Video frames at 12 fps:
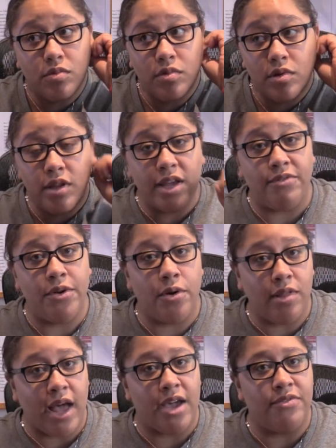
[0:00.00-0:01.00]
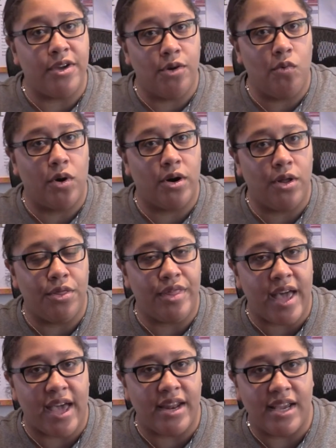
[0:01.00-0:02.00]
live your life in a world
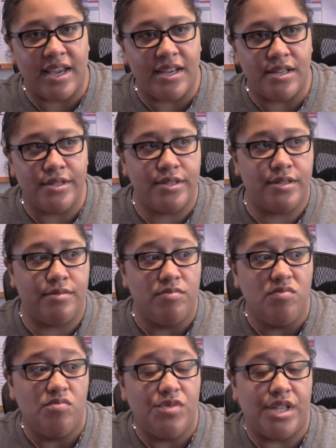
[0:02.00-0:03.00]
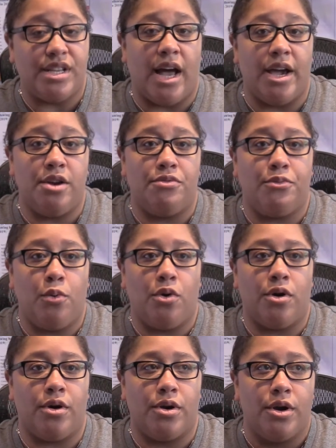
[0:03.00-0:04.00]
that is designed
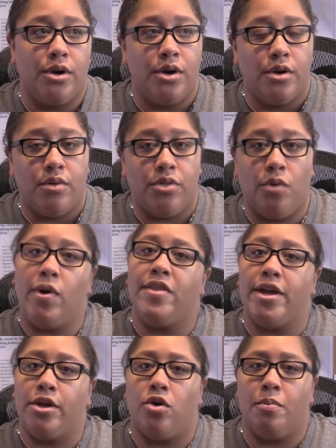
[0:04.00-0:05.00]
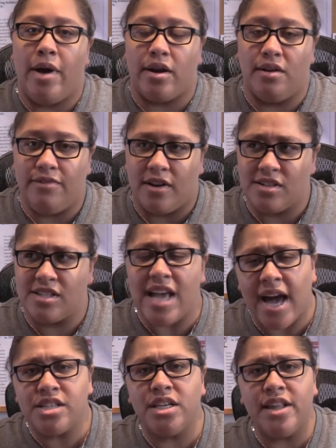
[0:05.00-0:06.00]
for the way that your body functions.
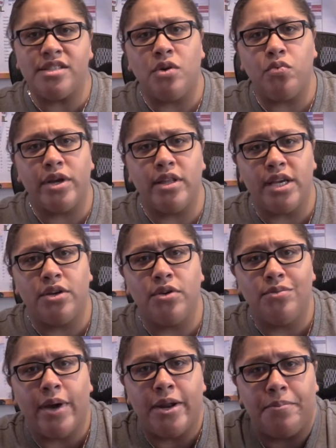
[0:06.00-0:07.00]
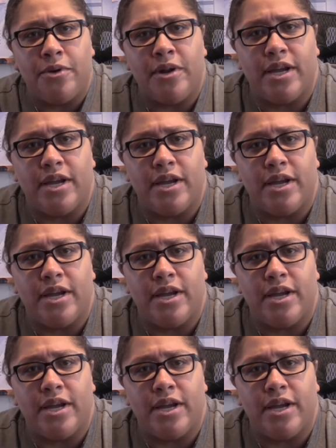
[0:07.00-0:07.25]
Actually, that's a really good way to put